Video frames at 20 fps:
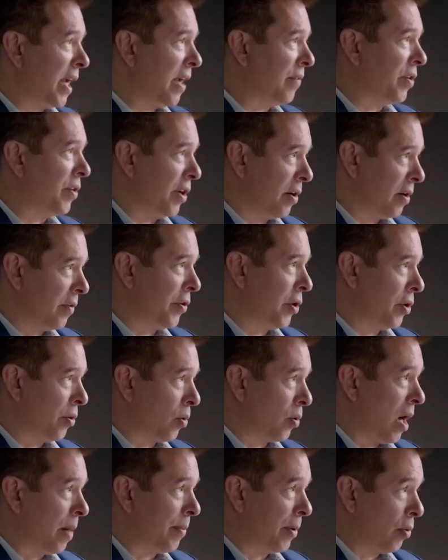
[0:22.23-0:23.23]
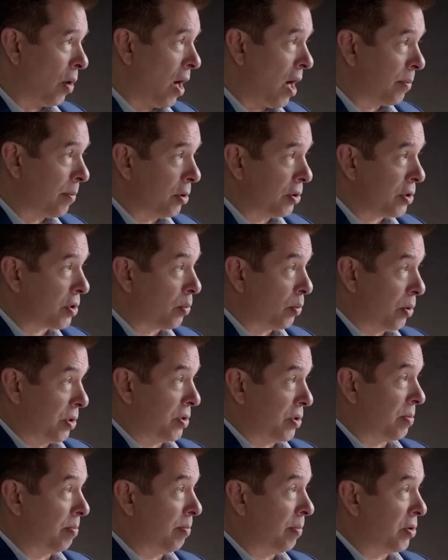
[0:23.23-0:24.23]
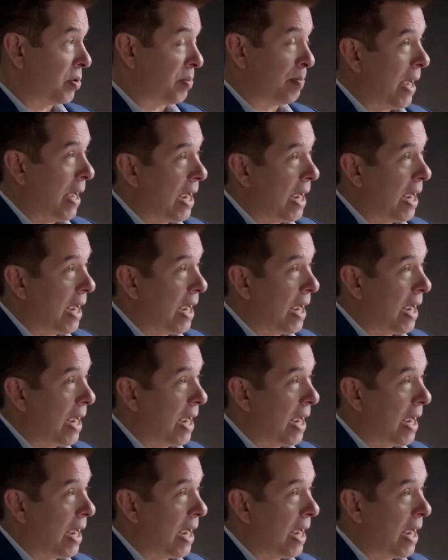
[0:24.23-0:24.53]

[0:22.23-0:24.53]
gave the interview to Robin Roberts was was